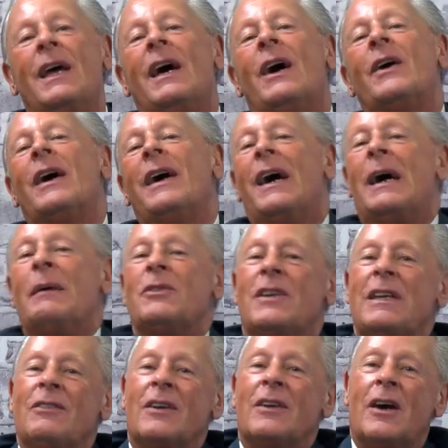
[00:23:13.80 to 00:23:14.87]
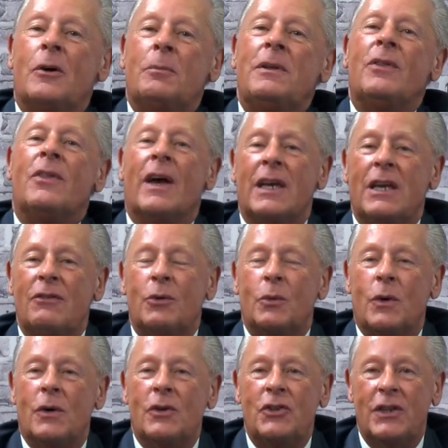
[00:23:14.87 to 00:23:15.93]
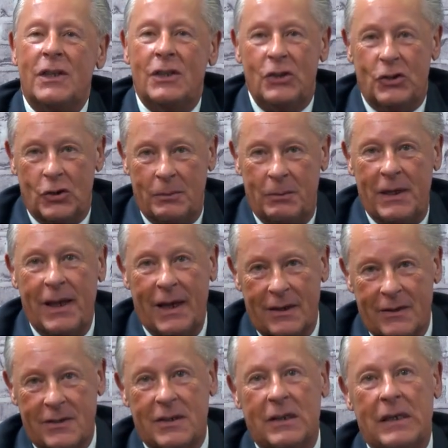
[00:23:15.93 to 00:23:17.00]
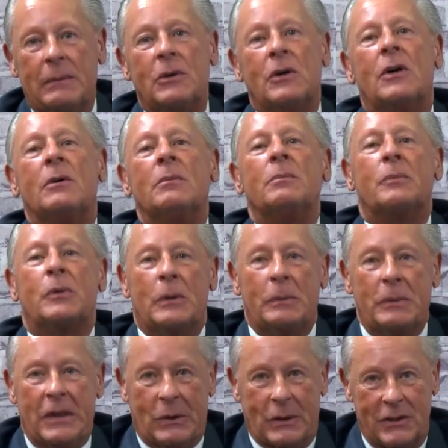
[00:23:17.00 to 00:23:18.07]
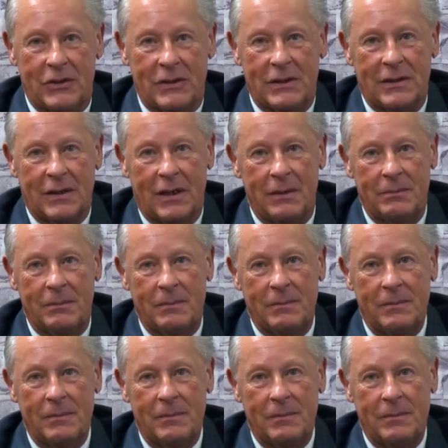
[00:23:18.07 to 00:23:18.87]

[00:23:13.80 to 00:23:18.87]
Okay, I'm Stephen Galpin. Thank you for watching, and join me next time on Property Question Time.